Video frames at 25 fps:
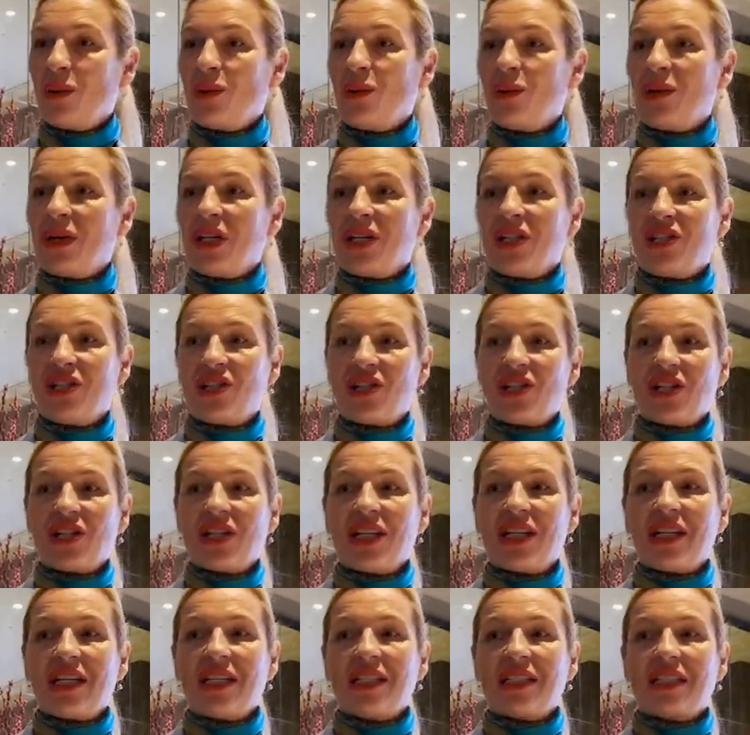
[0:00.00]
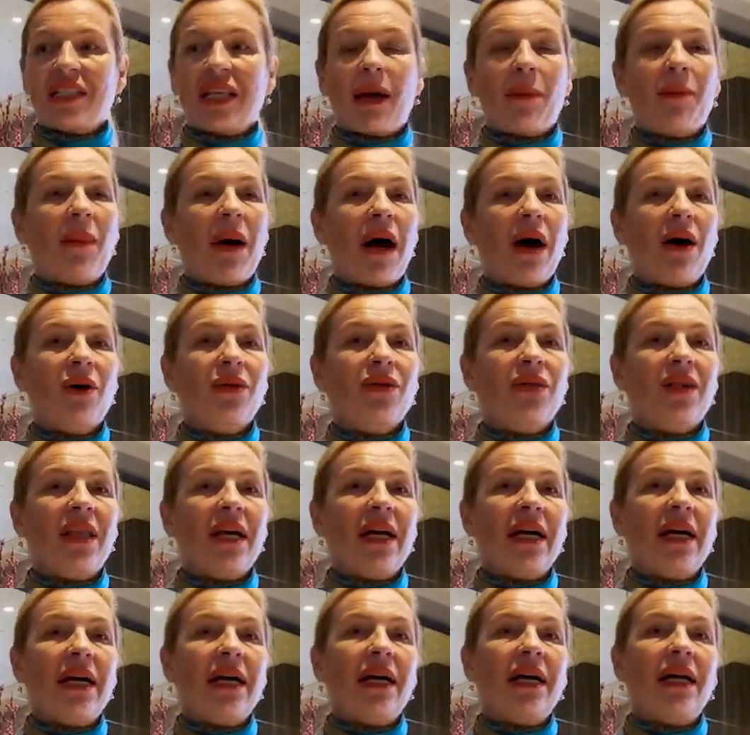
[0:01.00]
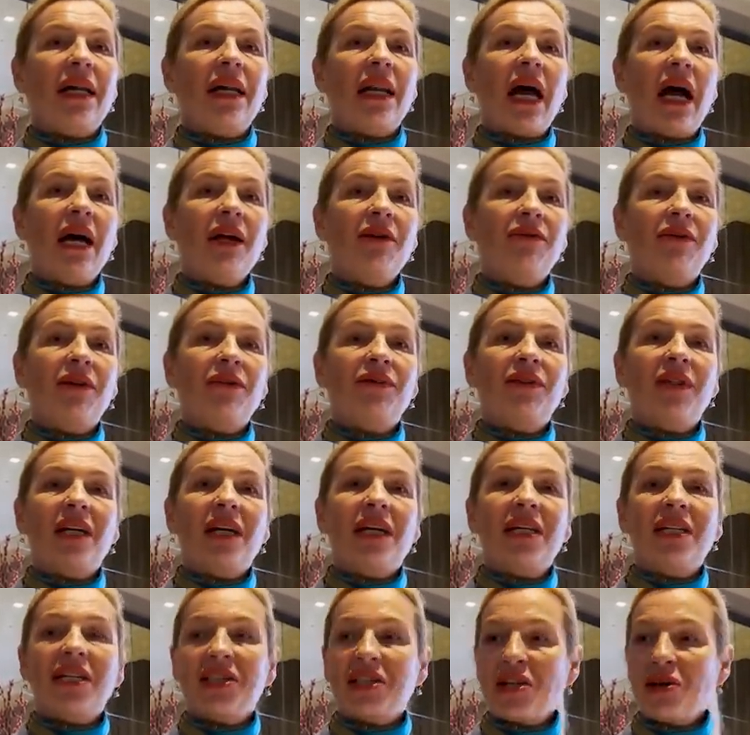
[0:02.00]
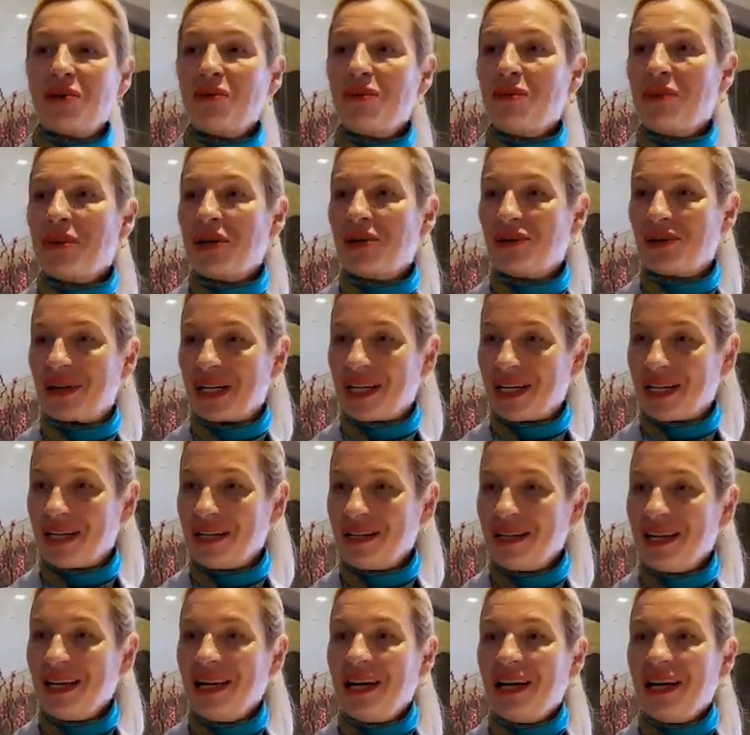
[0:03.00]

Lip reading: which is about the life of the little Marie